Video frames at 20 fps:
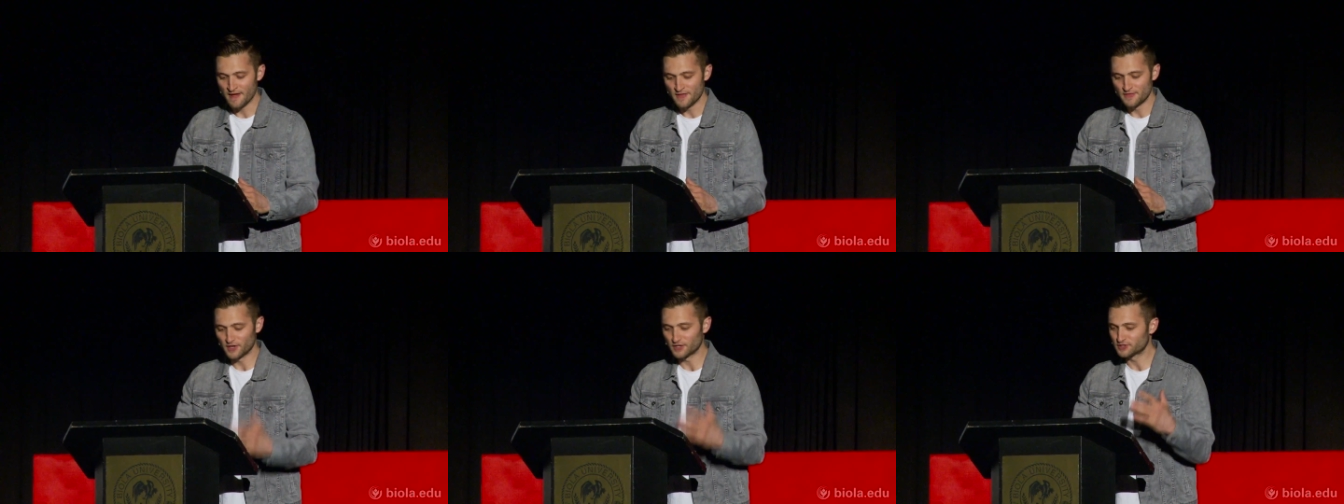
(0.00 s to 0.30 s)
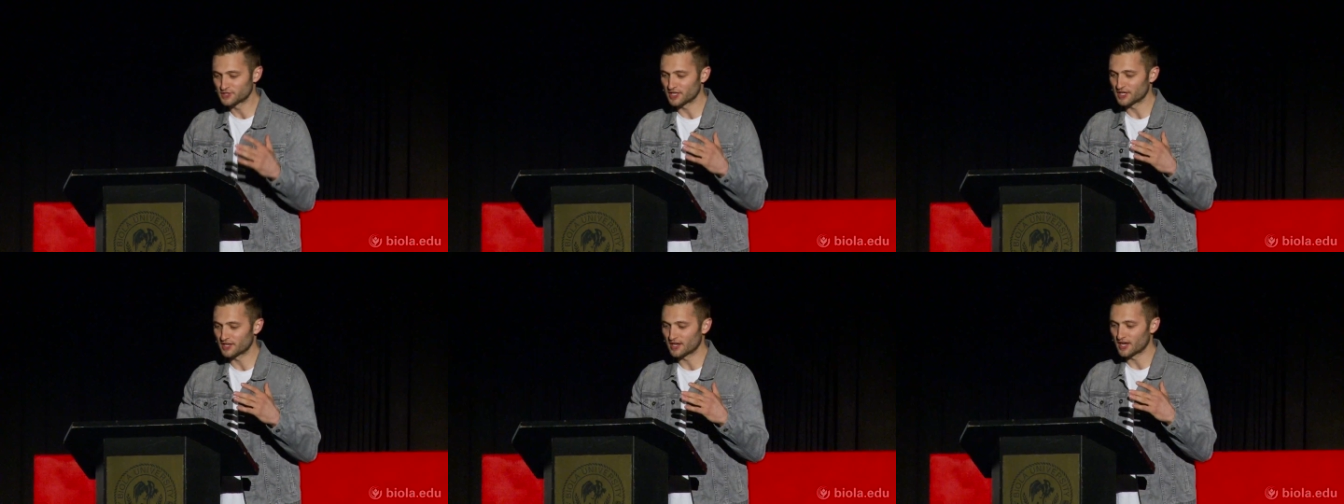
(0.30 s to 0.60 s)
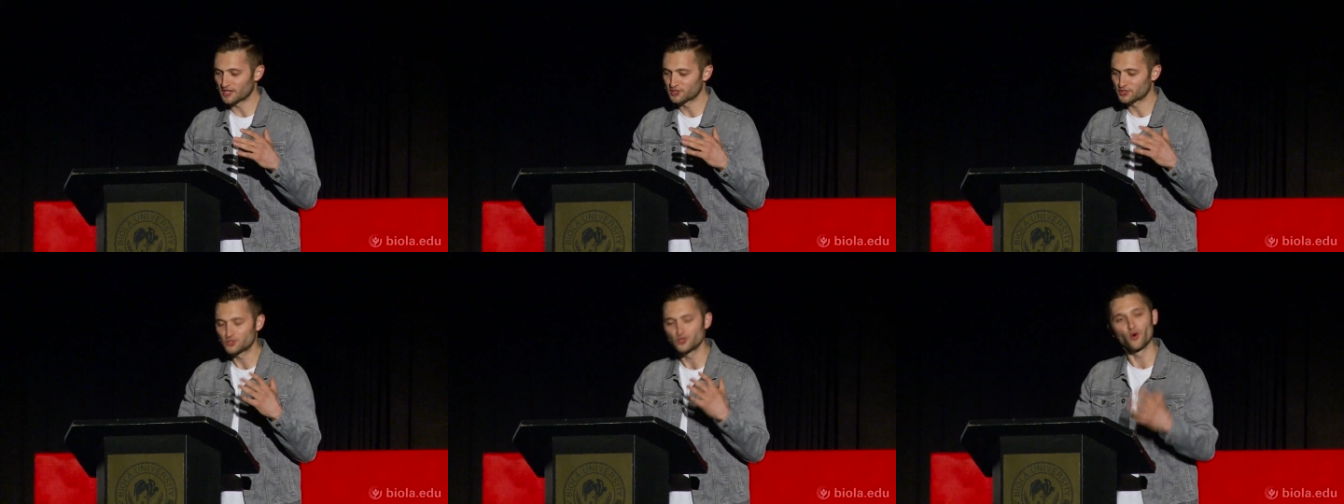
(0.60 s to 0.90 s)
there's a,
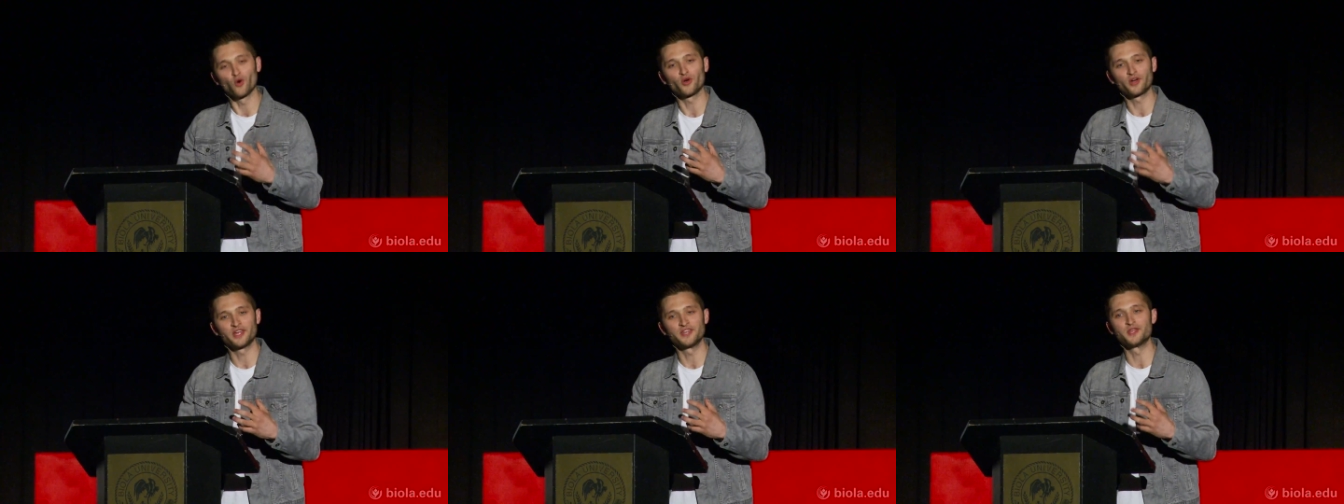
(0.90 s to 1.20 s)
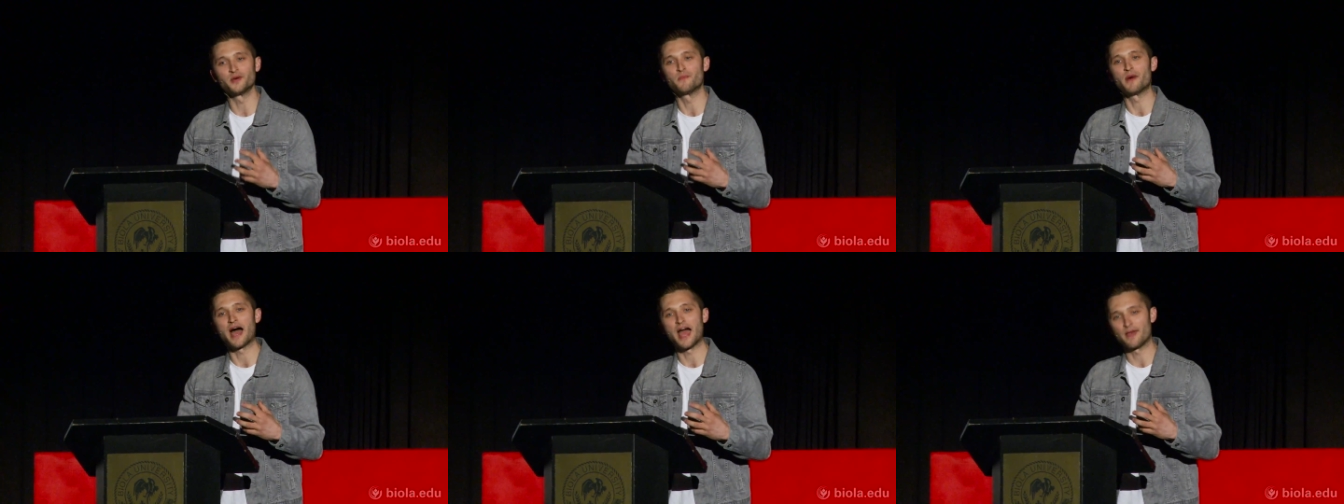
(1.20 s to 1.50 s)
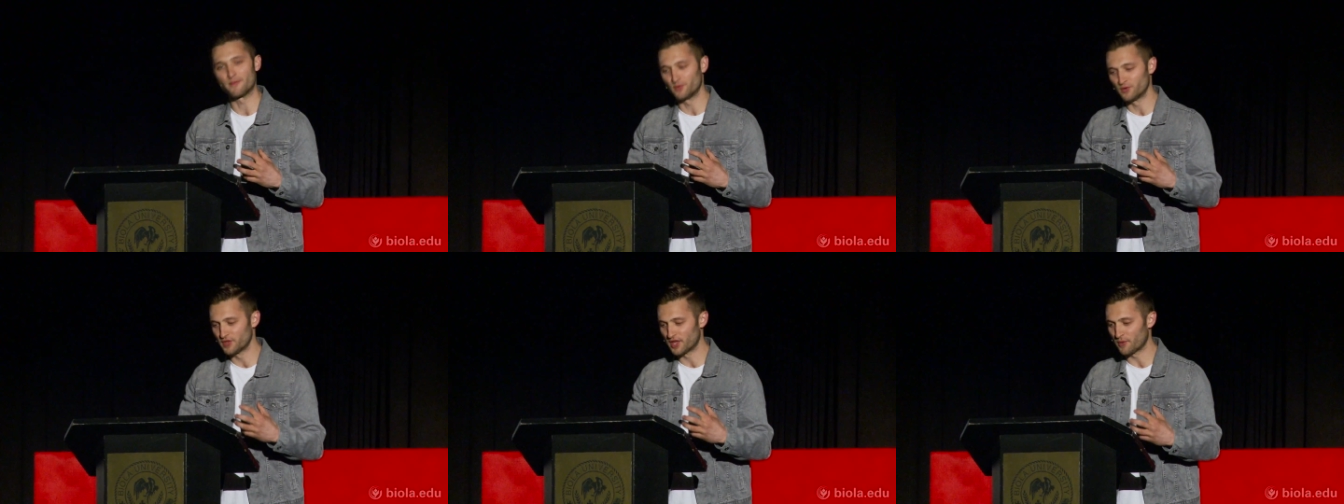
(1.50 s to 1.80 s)
a story in the
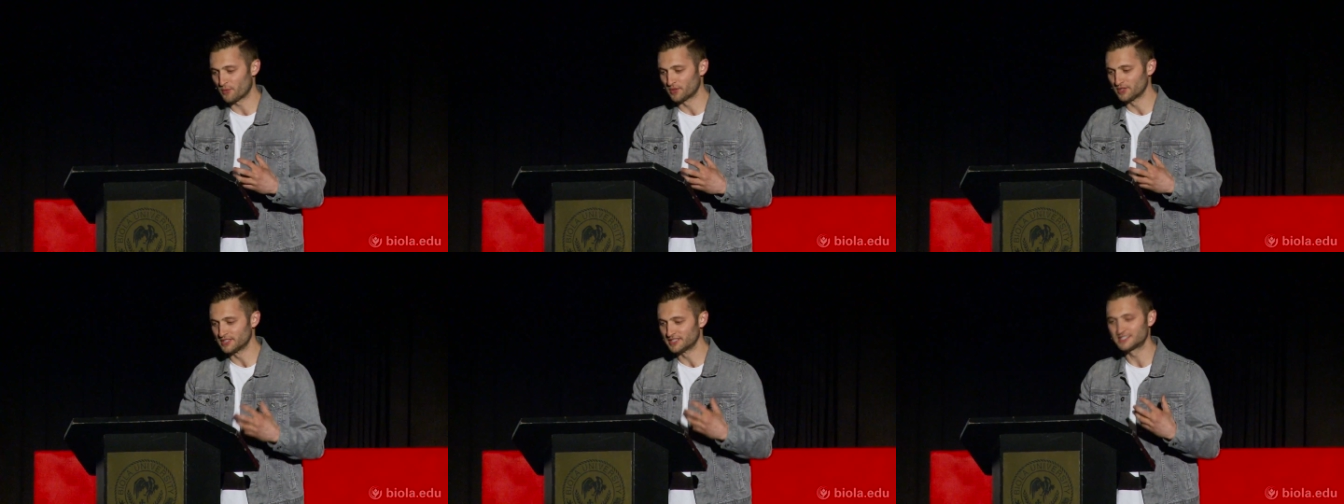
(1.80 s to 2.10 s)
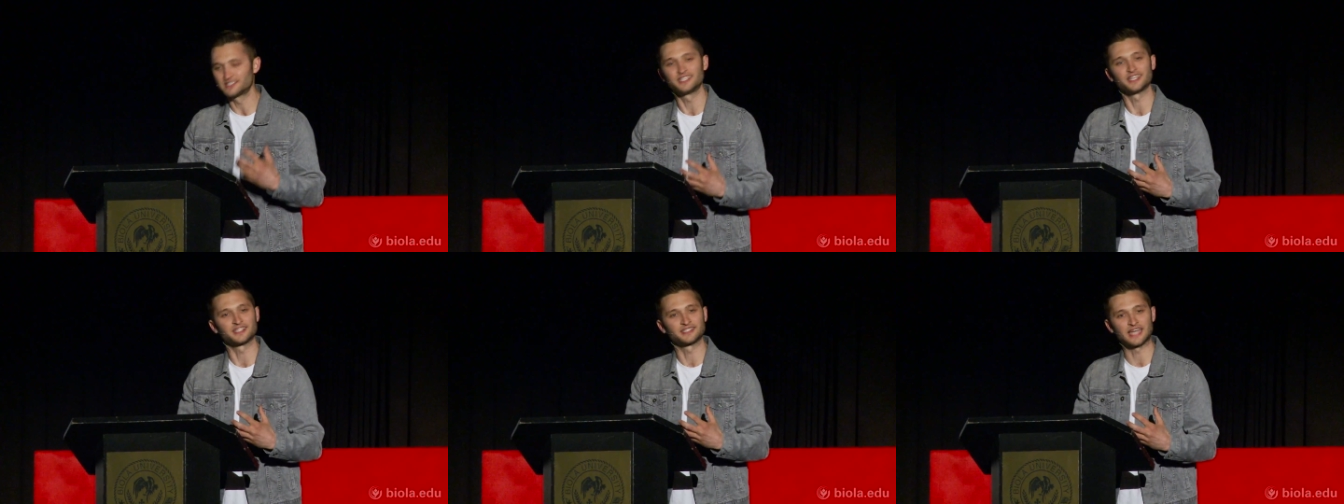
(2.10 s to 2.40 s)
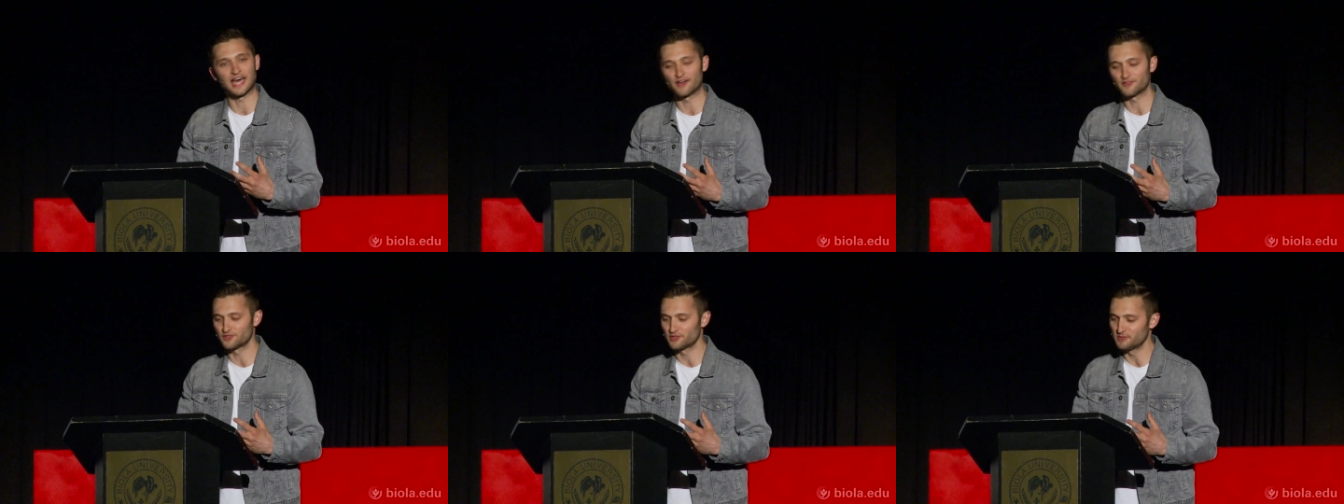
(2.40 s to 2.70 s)
Bible that really sticks
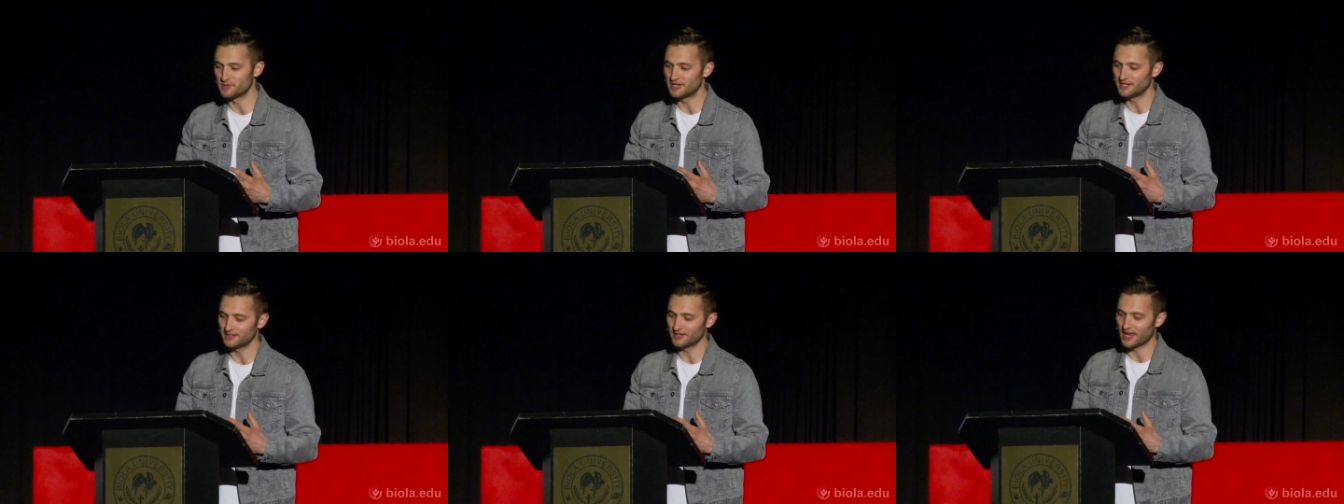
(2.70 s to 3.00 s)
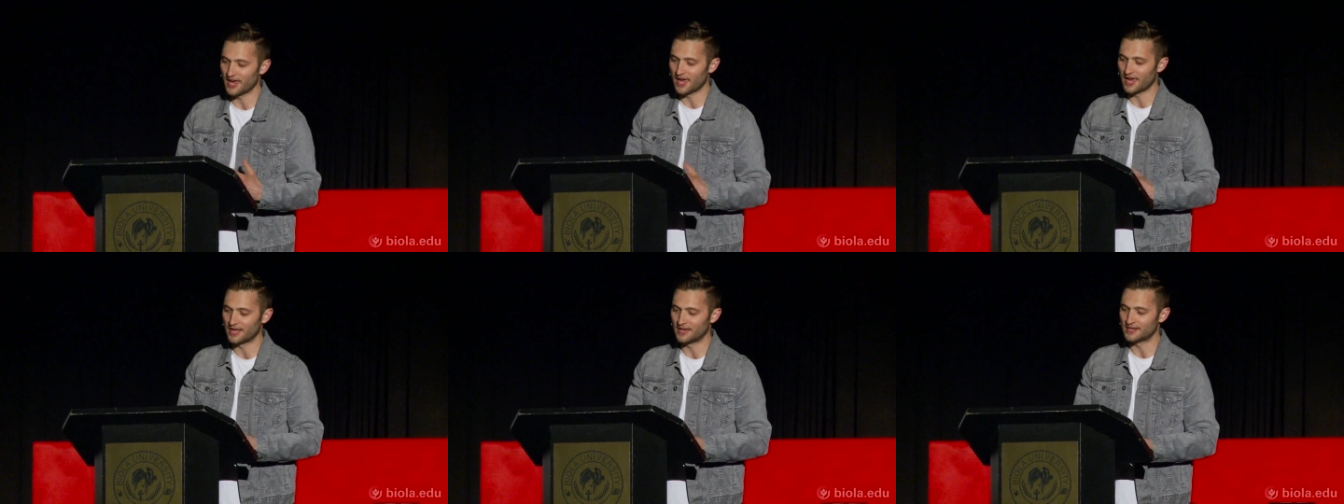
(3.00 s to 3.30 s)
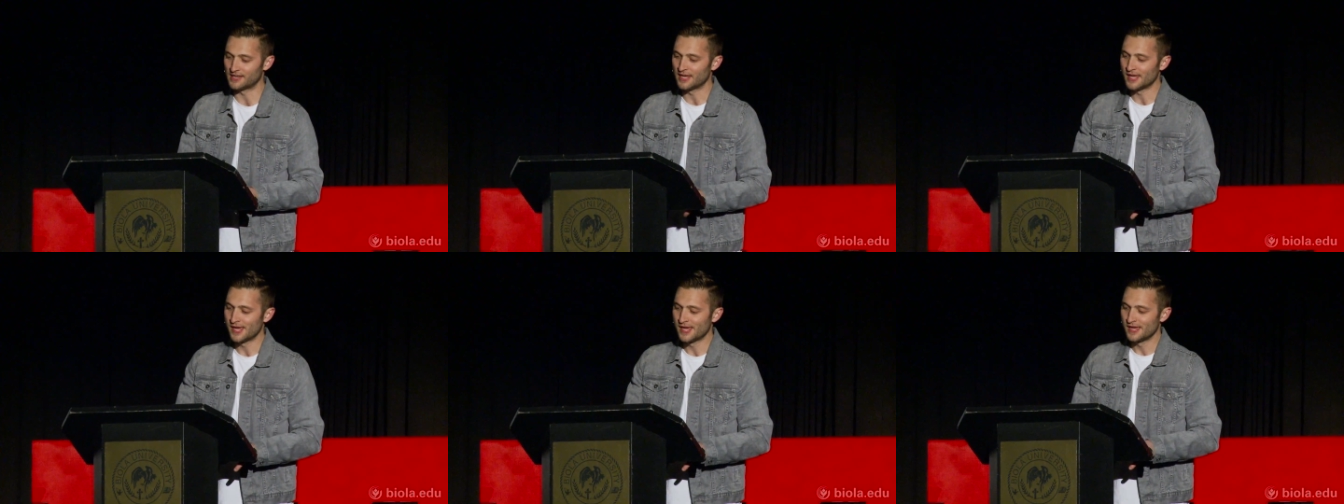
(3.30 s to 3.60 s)
out to me, and